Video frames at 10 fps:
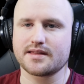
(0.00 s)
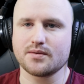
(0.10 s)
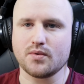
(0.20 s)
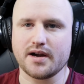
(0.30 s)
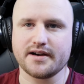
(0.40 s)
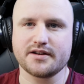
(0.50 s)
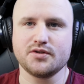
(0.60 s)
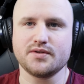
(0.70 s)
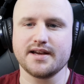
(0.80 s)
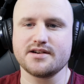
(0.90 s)
wire
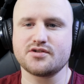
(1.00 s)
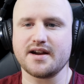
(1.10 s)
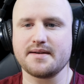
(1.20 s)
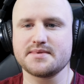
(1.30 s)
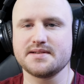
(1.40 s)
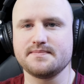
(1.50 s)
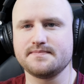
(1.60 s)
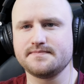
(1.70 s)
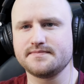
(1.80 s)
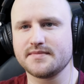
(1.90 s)
could get trapped
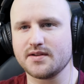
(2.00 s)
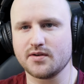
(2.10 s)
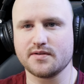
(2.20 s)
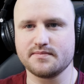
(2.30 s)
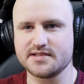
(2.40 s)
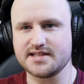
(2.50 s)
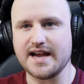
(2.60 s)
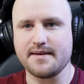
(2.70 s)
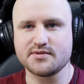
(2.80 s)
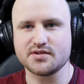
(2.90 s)
or
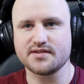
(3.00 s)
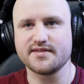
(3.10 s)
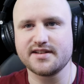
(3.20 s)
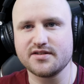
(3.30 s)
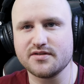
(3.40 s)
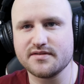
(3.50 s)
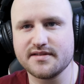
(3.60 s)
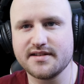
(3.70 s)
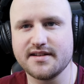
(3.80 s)
snapped or something, you know.